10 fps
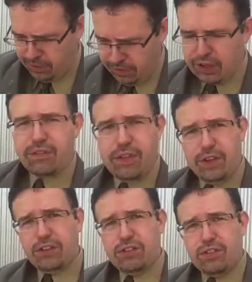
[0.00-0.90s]
Think of
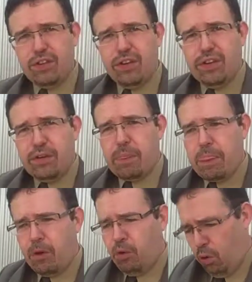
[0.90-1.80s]
this.
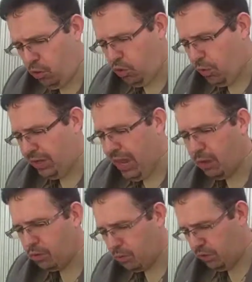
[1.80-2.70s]
What we're doing
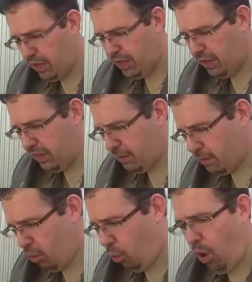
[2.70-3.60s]
now is we're taking
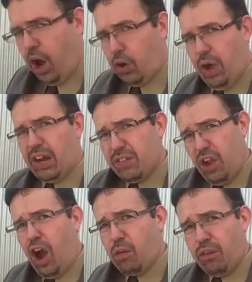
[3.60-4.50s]
water out of the
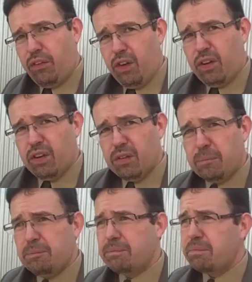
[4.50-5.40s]
aquifer.
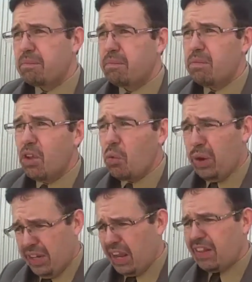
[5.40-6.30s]

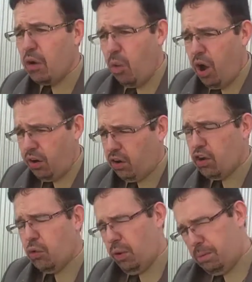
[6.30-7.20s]
We take that water,
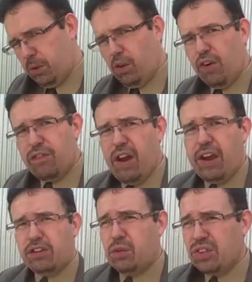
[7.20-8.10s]
we purify
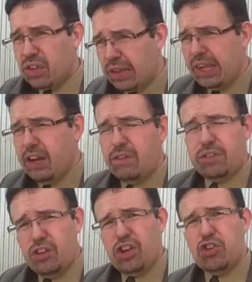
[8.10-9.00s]
it so it's clean enough
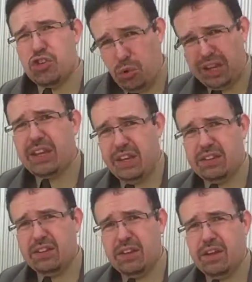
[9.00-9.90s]
so you can drink
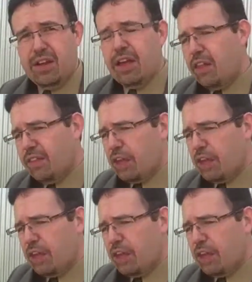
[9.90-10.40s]
it.